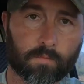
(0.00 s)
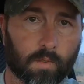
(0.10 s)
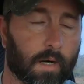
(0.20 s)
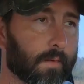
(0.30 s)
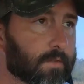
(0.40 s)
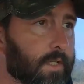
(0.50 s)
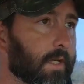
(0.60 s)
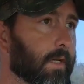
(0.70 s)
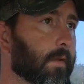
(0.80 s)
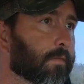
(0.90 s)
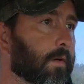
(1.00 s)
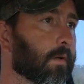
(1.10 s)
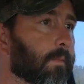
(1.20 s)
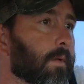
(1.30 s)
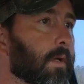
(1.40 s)
where I was getting it
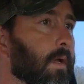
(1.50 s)
from,